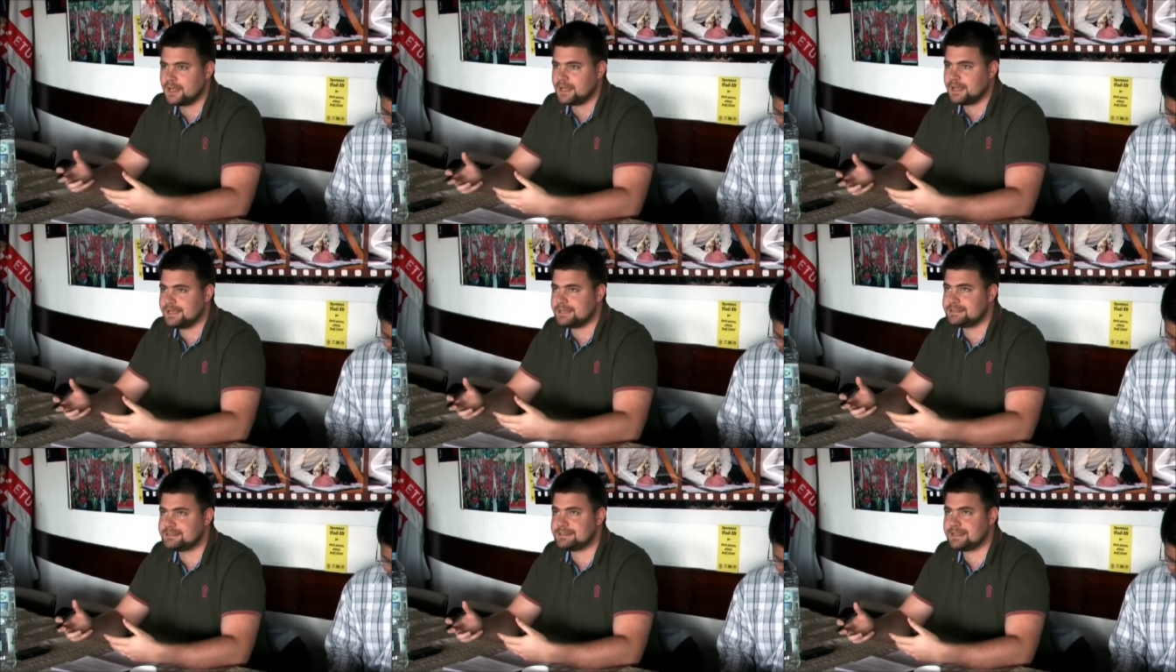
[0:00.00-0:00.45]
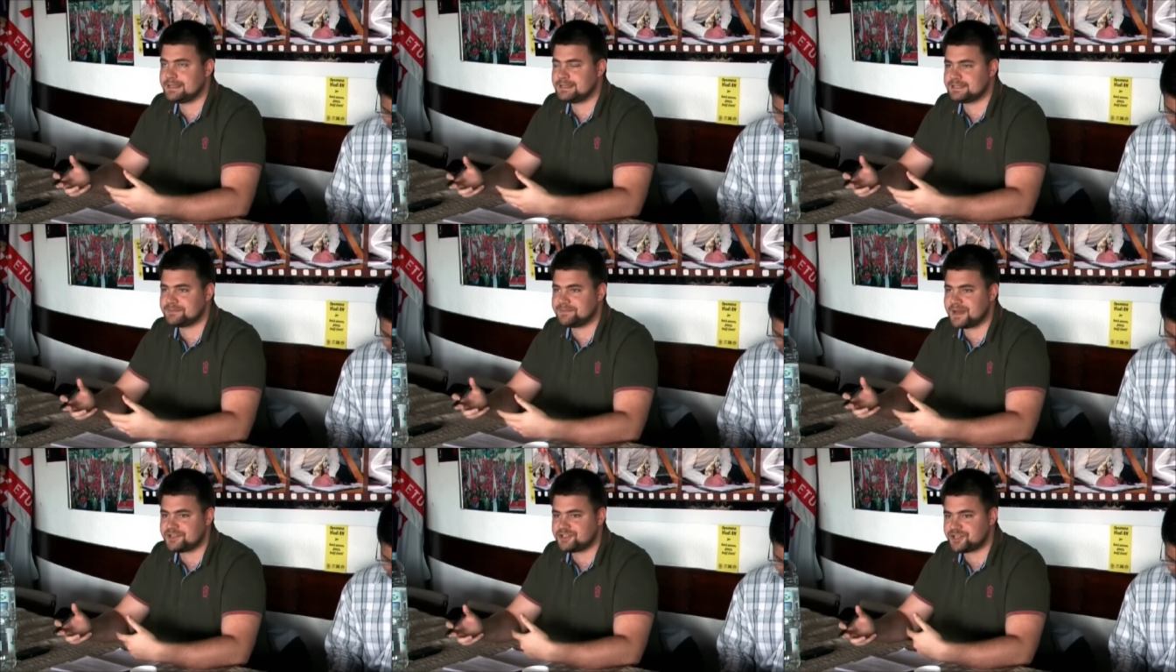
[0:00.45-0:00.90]
it's,
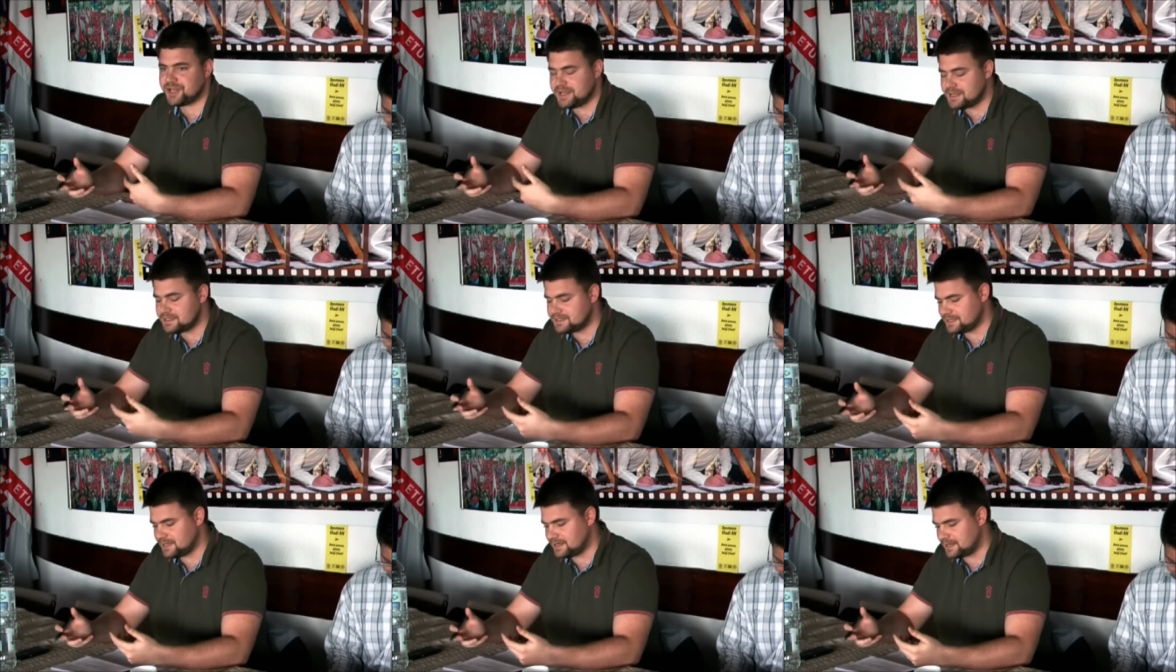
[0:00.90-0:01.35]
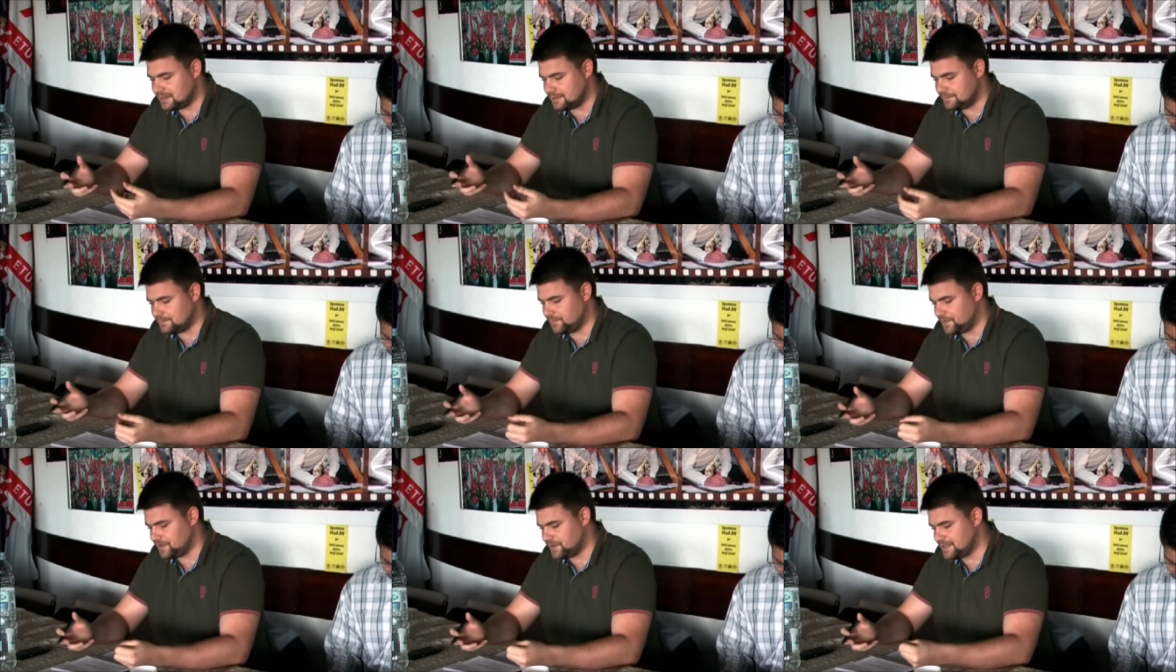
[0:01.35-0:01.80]
it's much easier
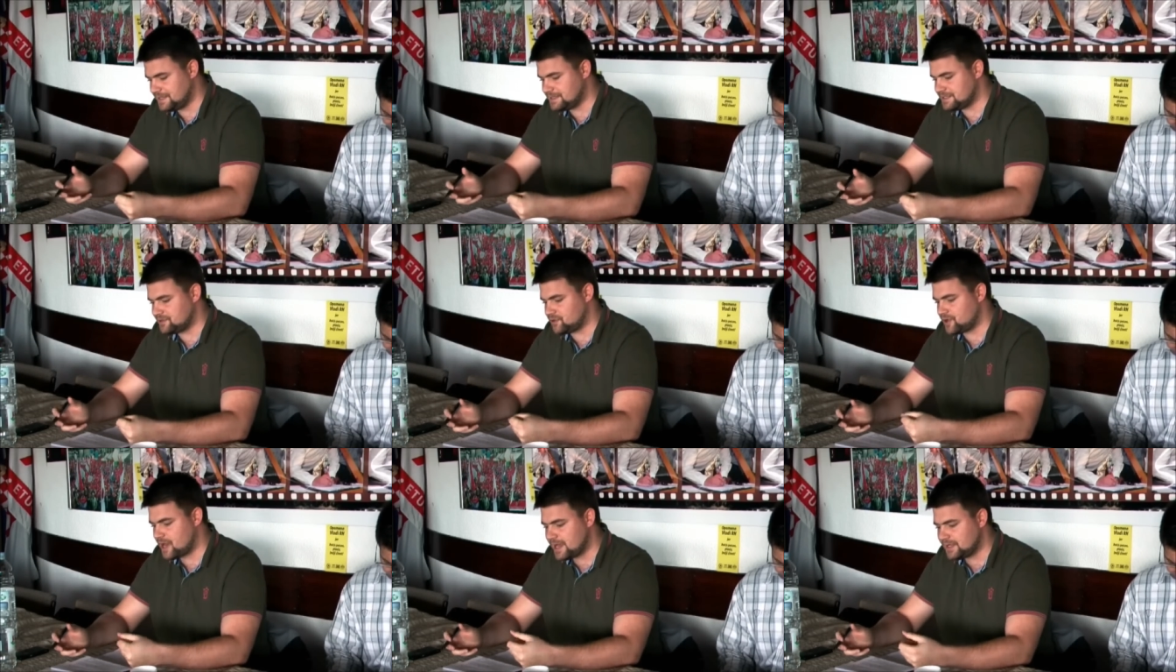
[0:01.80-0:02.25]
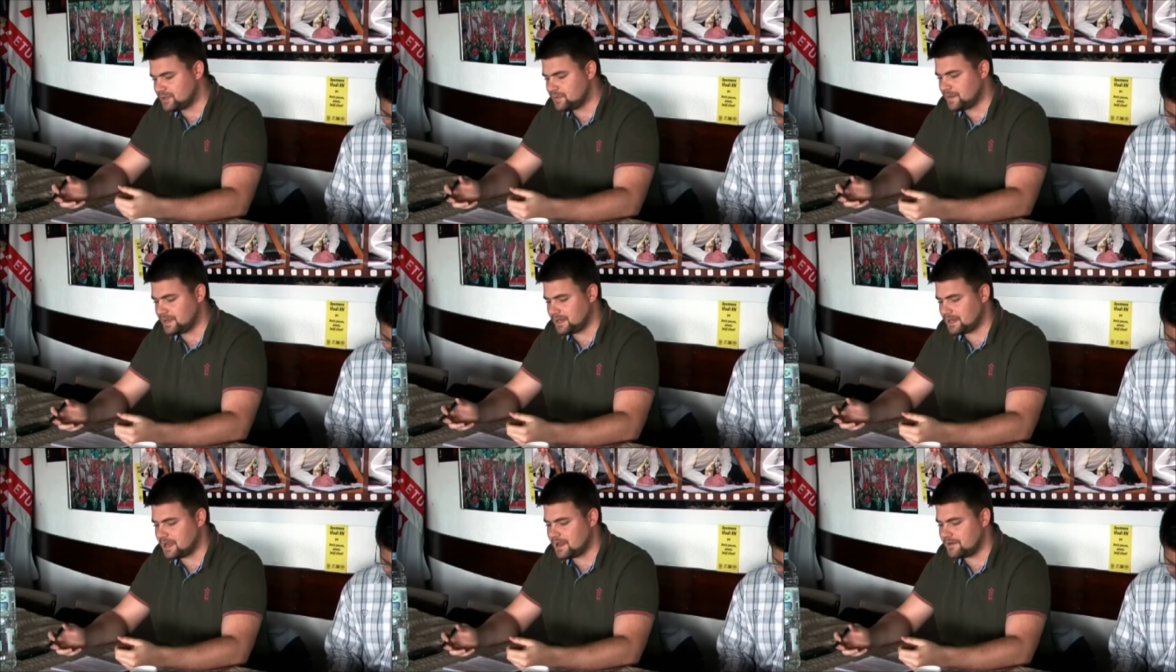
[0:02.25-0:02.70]
for this
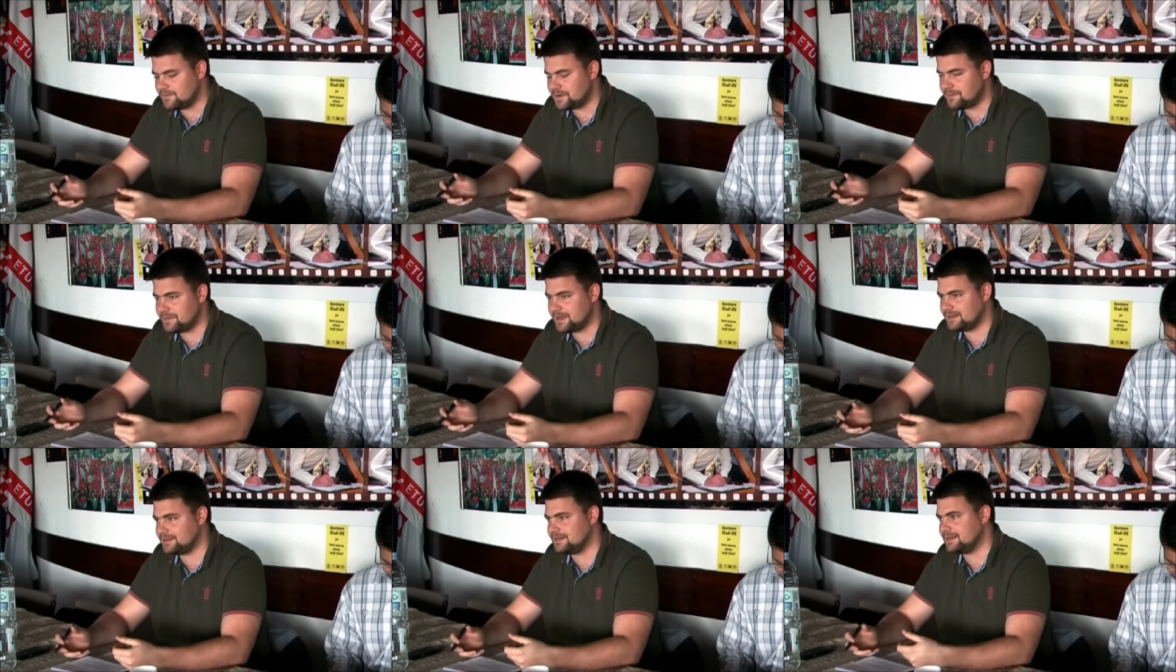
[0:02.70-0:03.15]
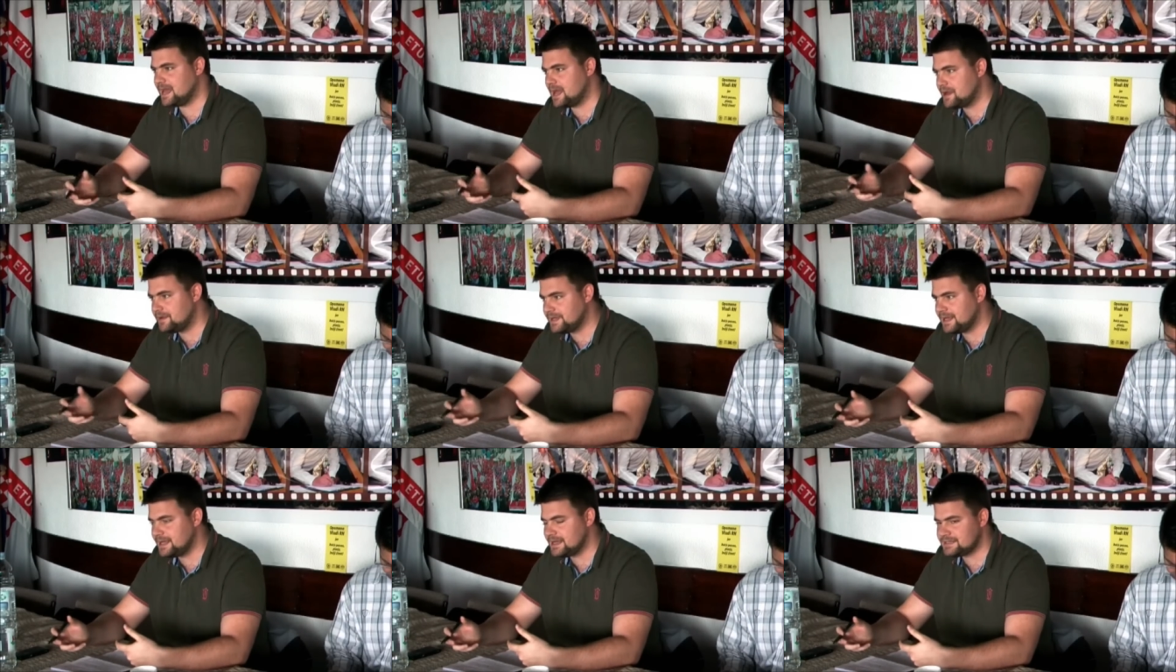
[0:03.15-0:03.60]
right-wing government
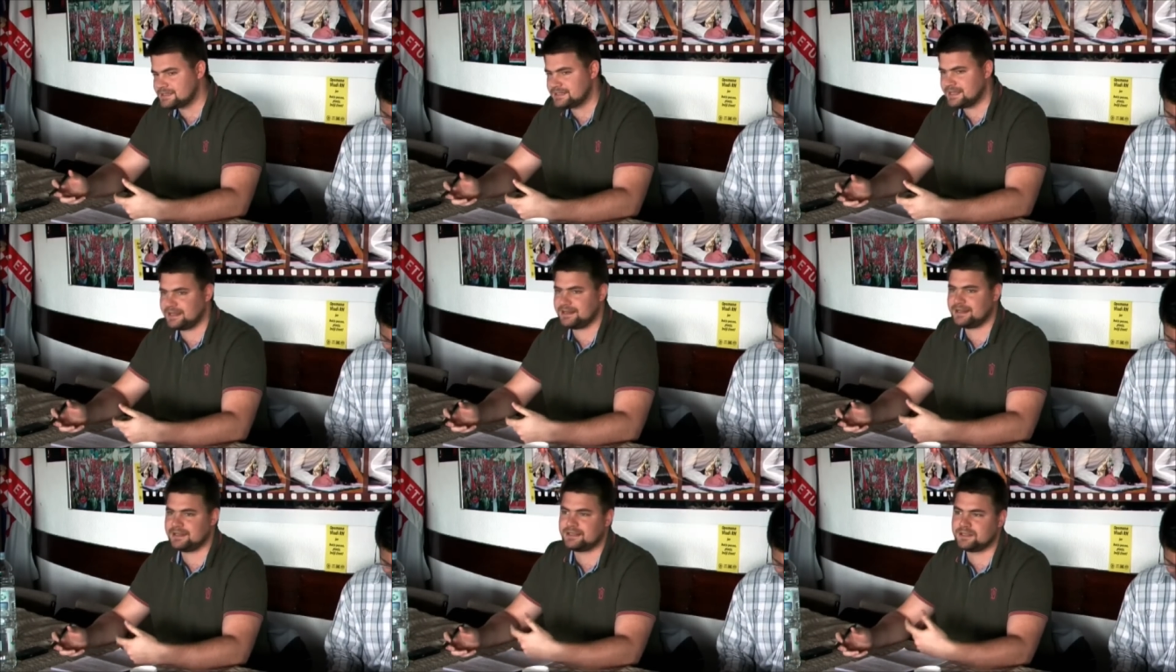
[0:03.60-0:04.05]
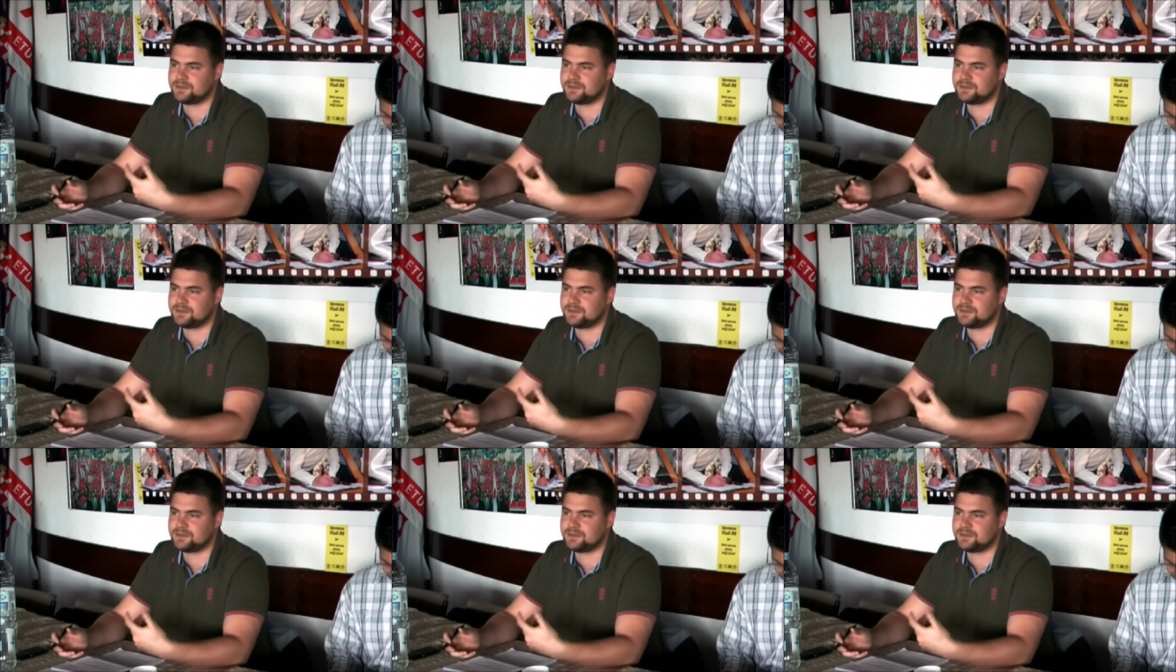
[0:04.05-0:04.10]
nowadays than it,